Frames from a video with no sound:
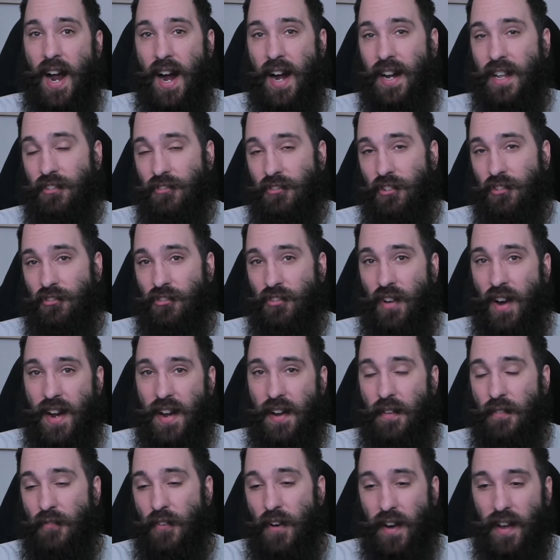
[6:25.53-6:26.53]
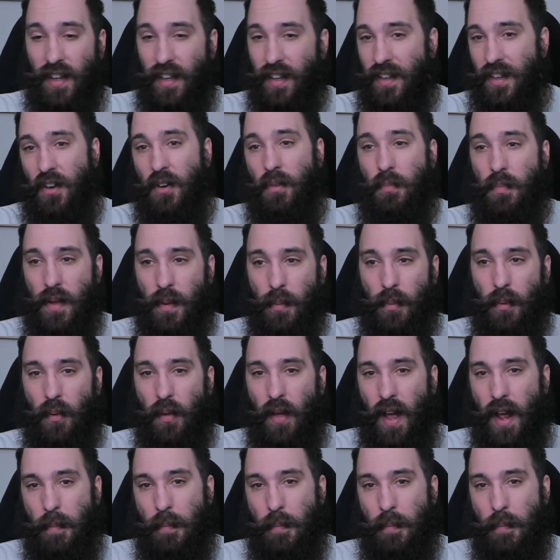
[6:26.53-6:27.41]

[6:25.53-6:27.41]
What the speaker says: and he's just trying to fucking kill people.